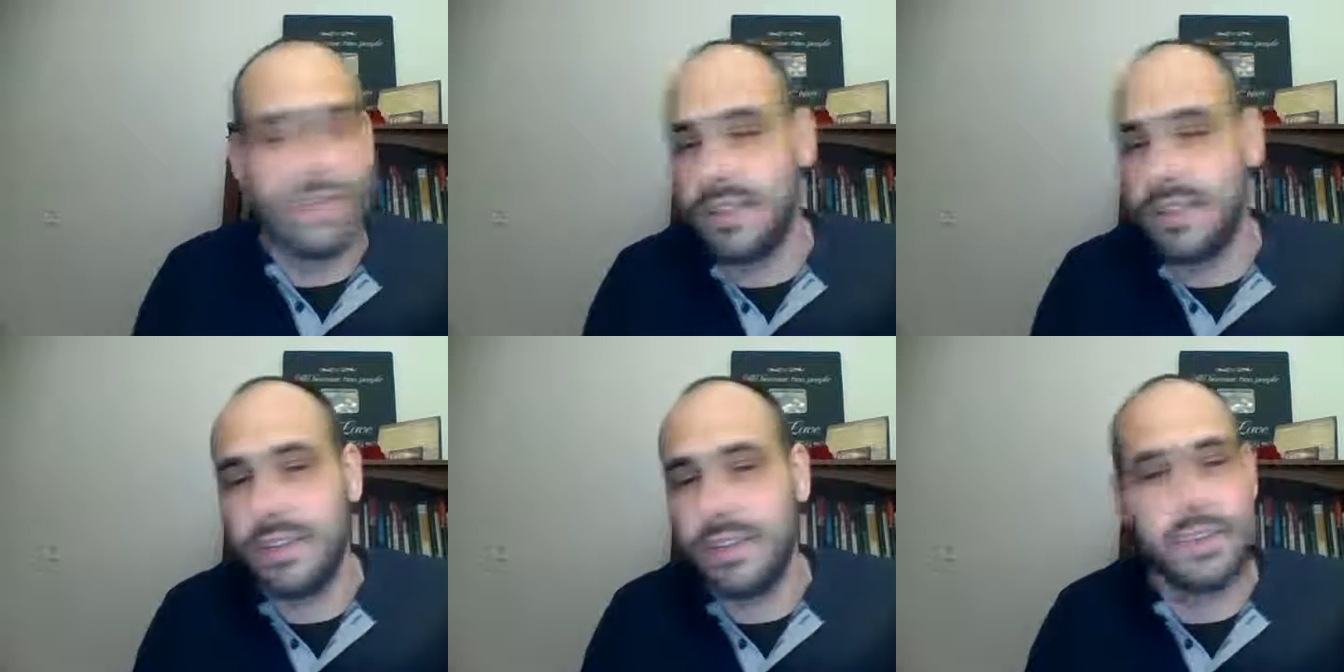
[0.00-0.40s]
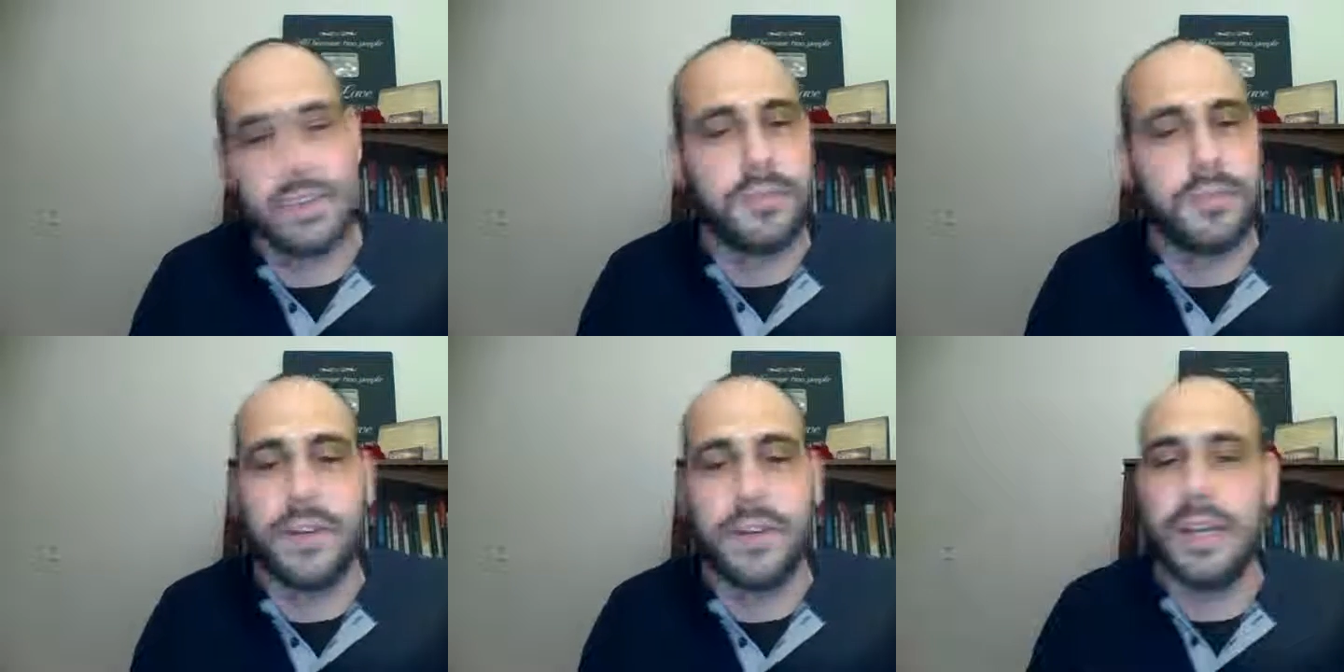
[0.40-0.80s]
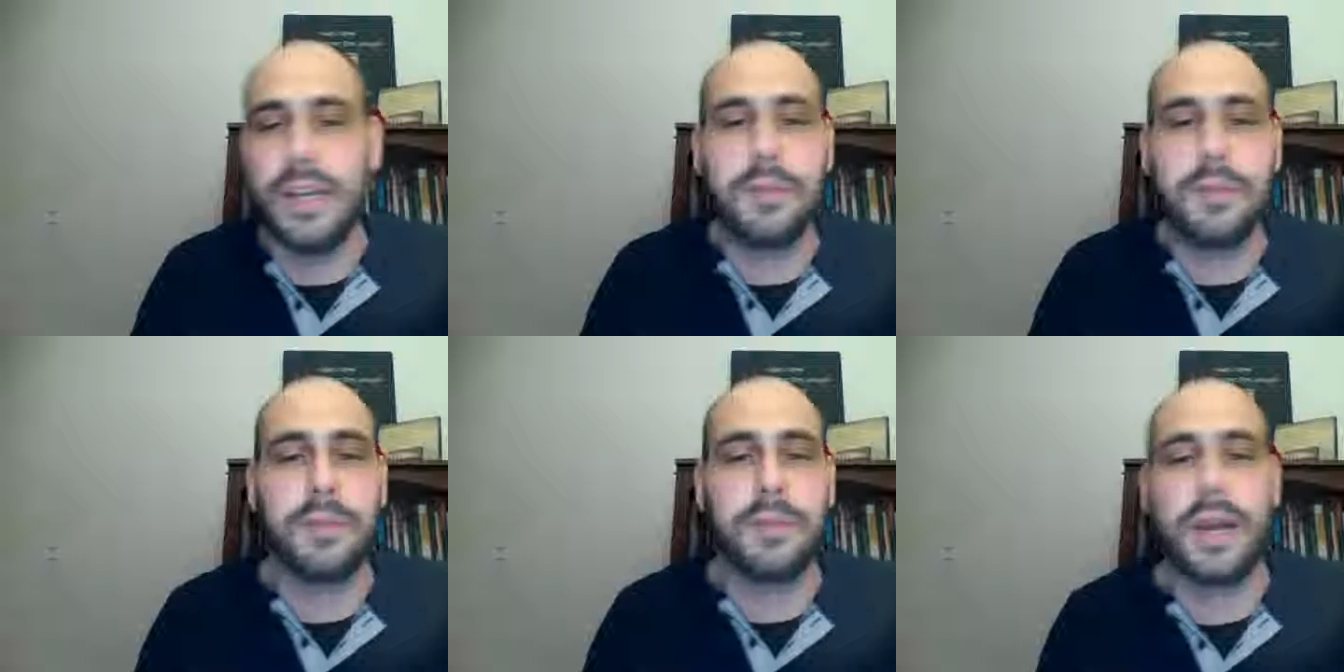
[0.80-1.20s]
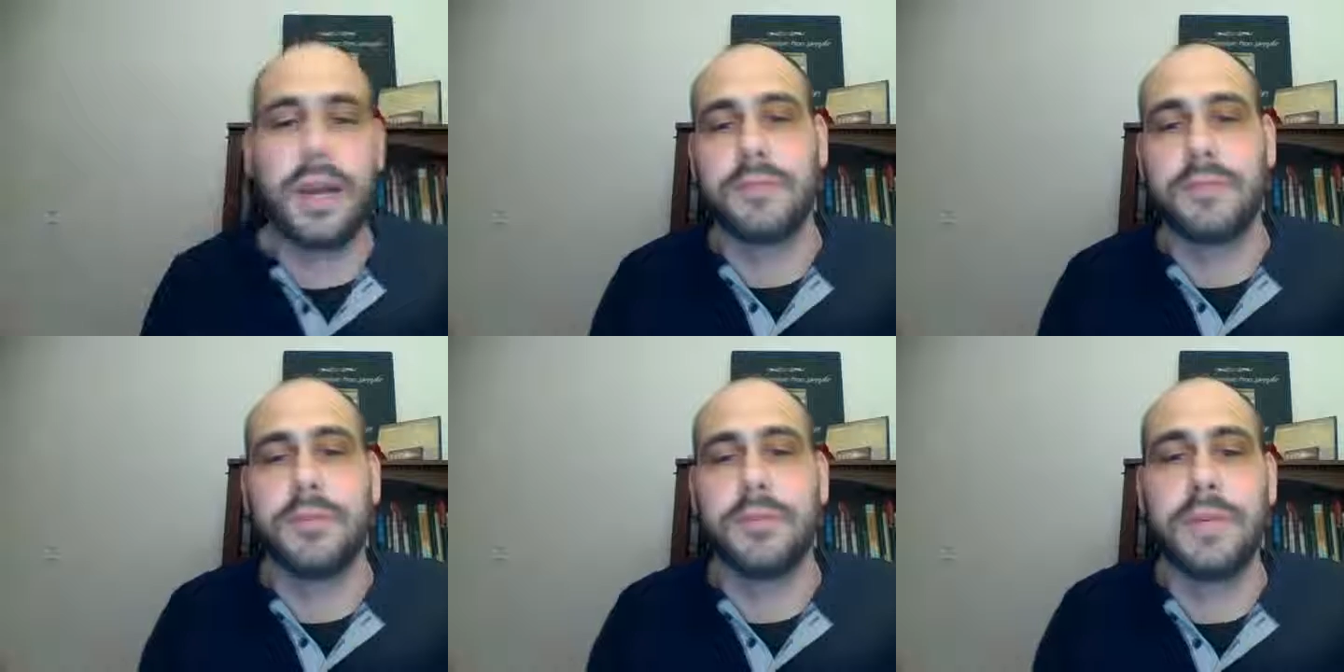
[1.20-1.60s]
It's a very
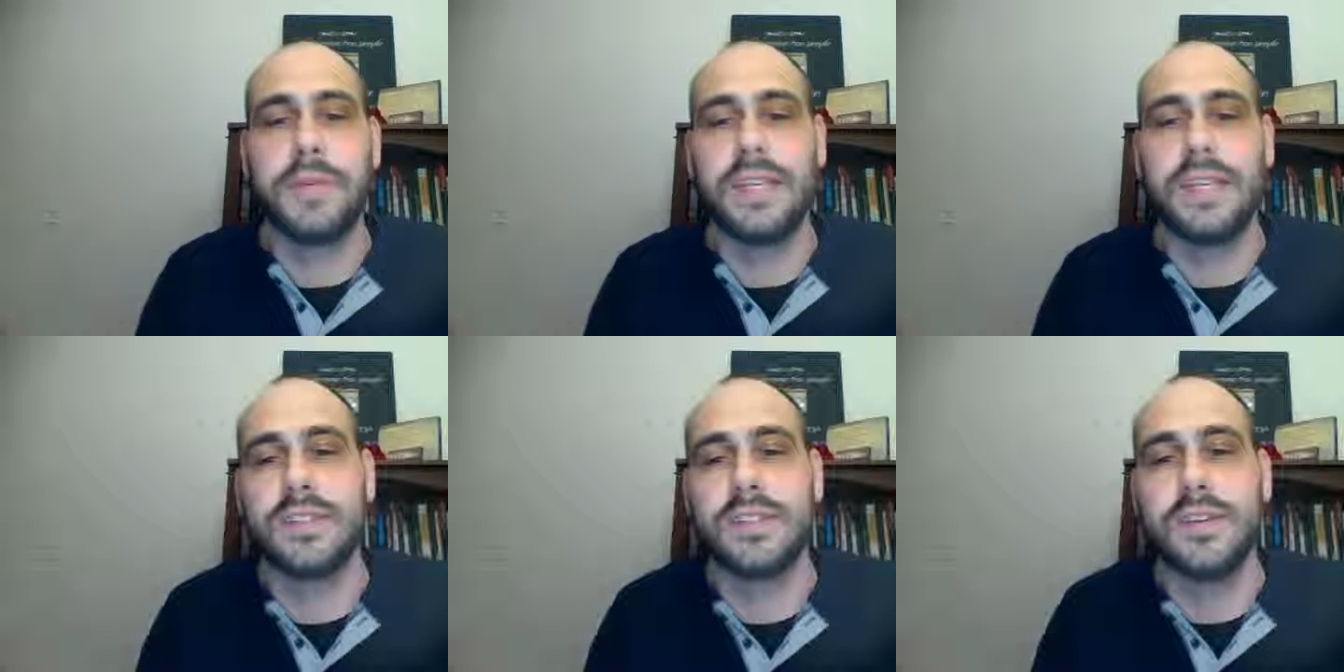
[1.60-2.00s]
impactful week.